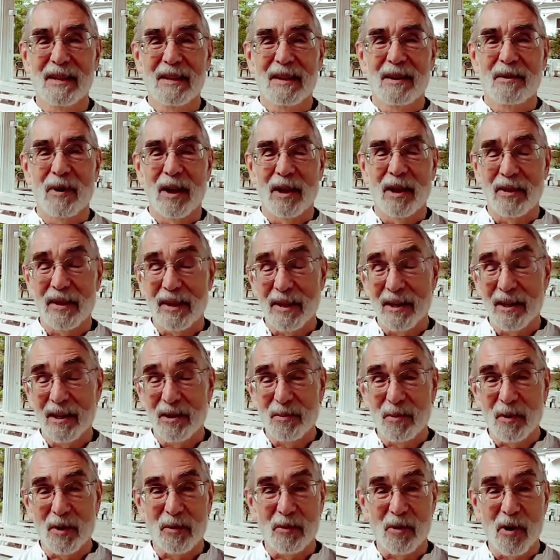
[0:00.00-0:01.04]
while the kids
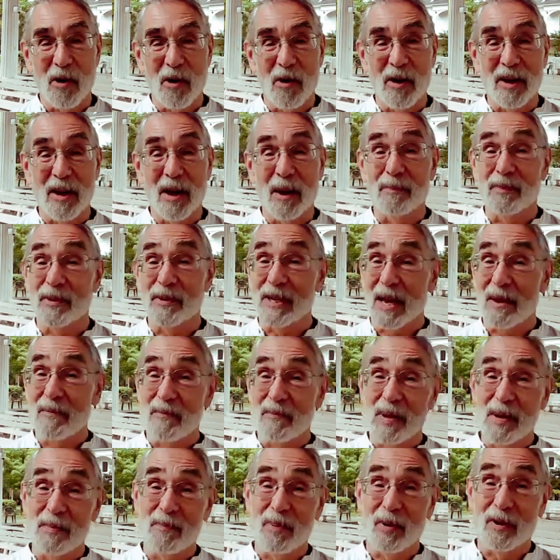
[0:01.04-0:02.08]
were growing up. Same
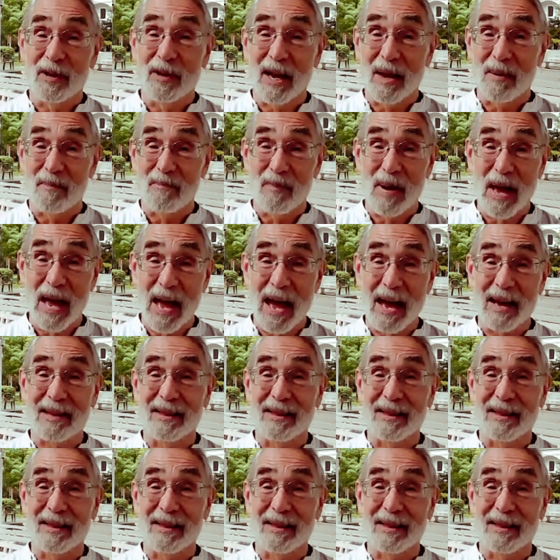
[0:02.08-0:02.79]
people came back.